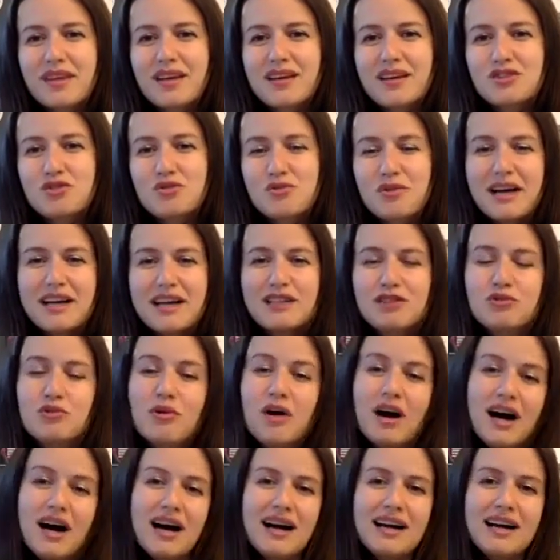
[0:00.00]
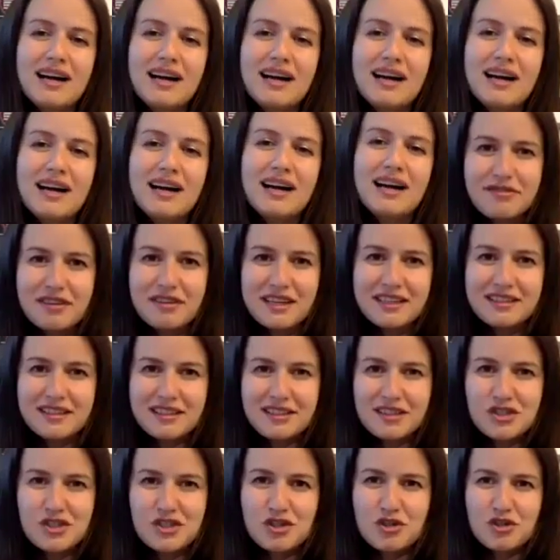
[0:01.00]
tried to hide the fact that the
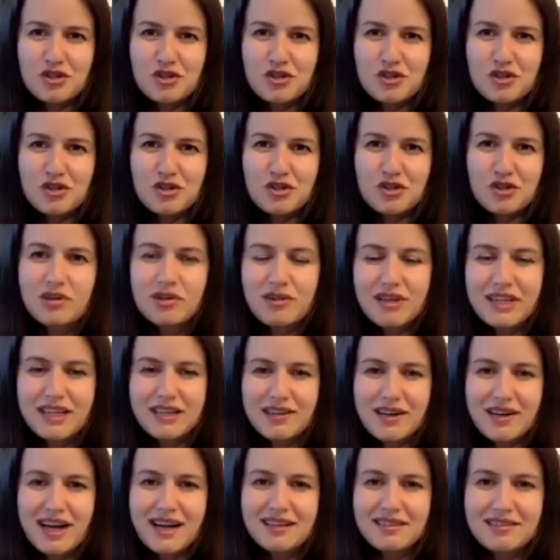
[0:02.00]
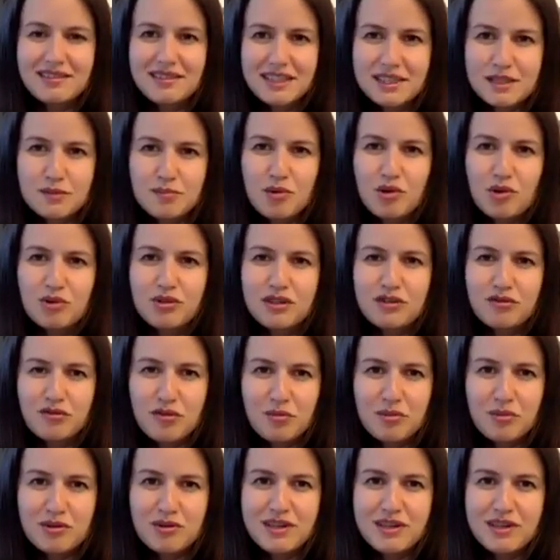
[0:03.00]
Chernobyl nuclear reactor exploded from
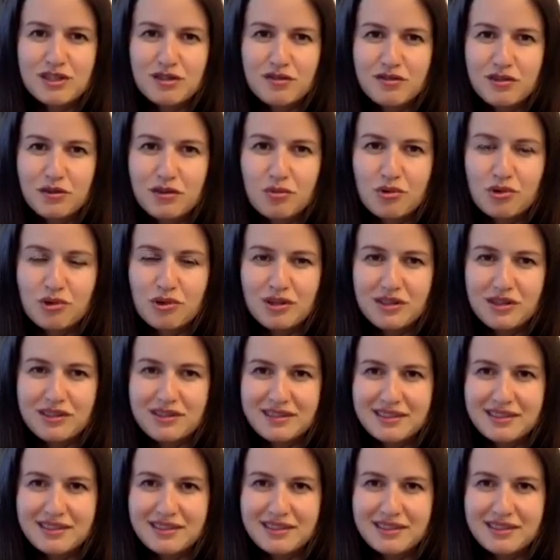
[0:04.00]
the rest of the world.